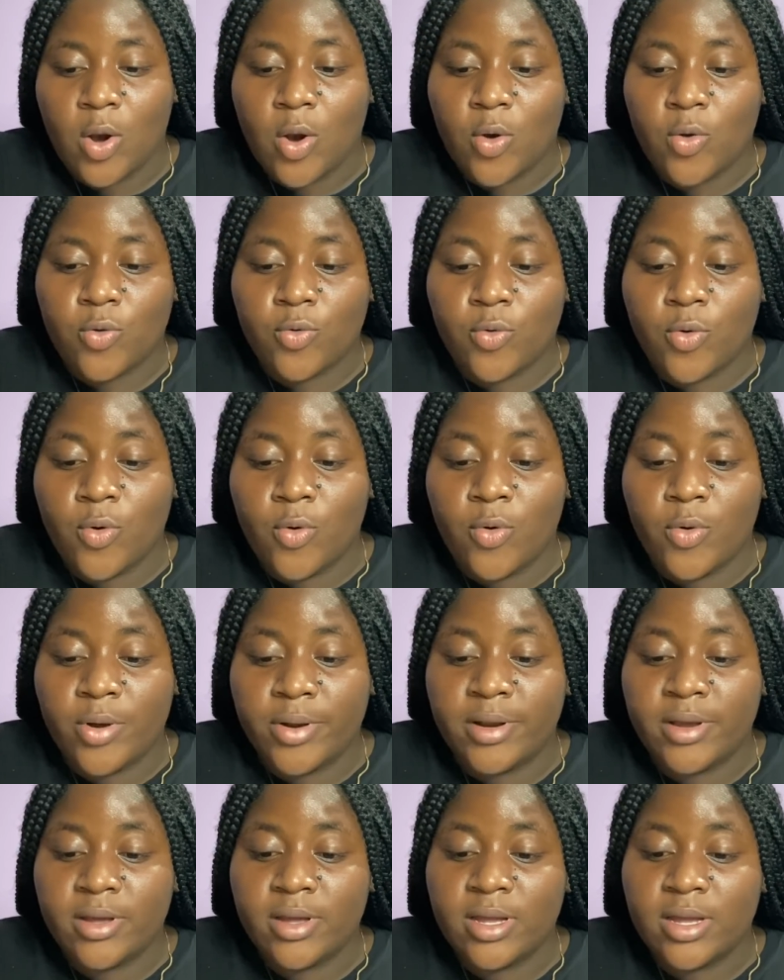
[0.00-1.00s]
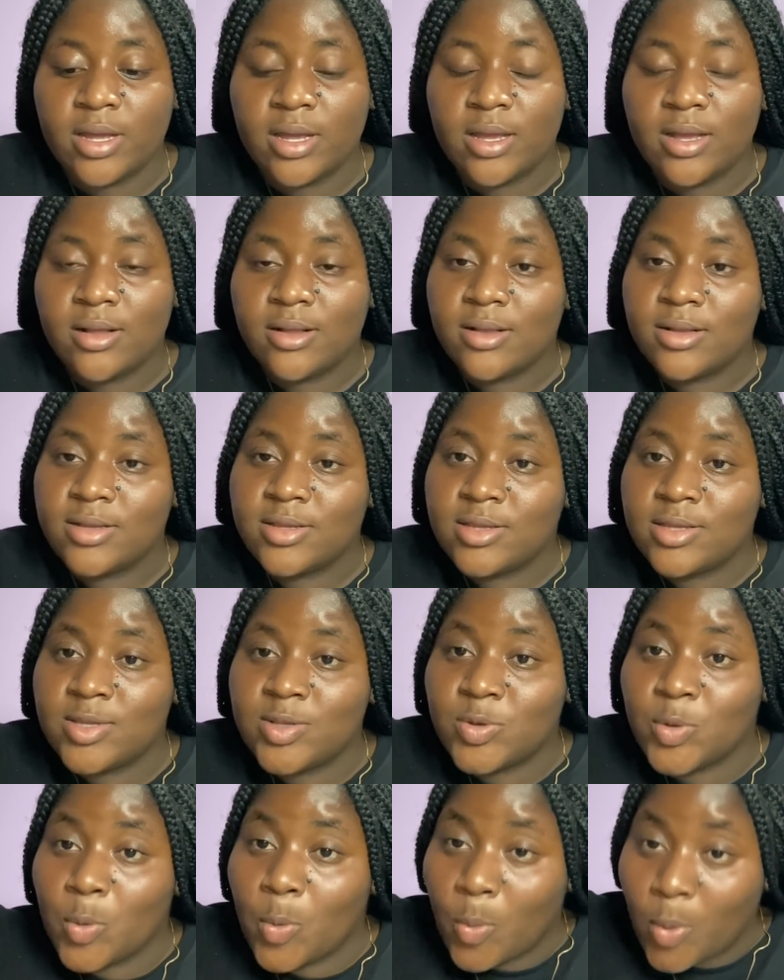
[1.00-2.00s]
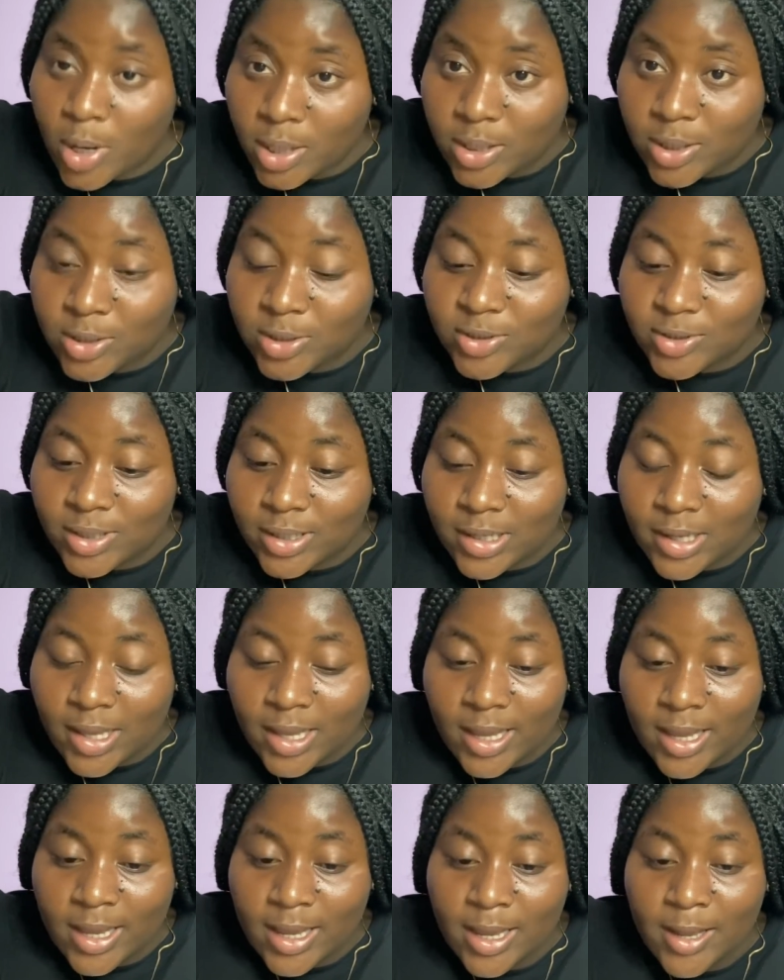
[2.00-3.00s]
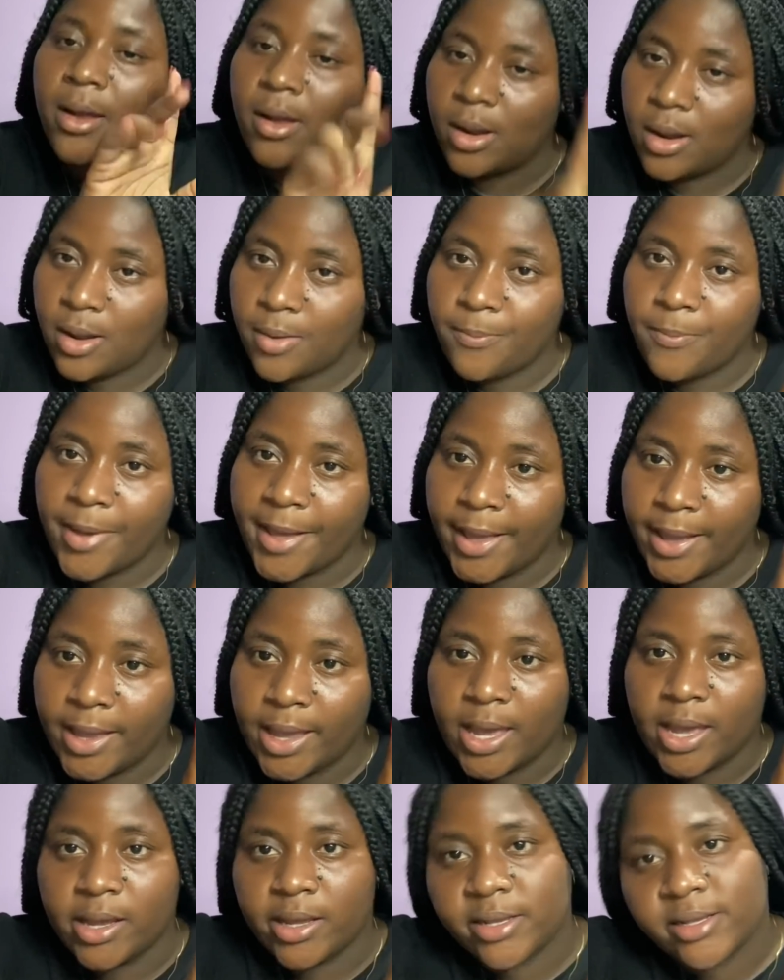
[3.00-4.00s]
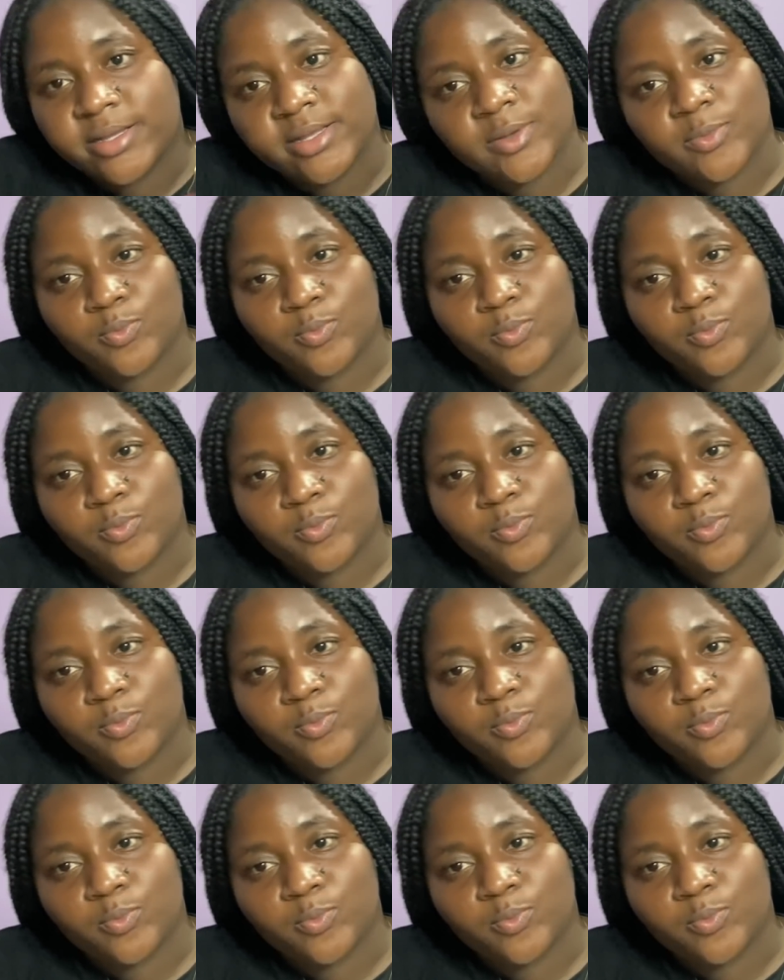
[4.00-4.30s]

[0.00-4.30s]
Road to 100K. Bye guys.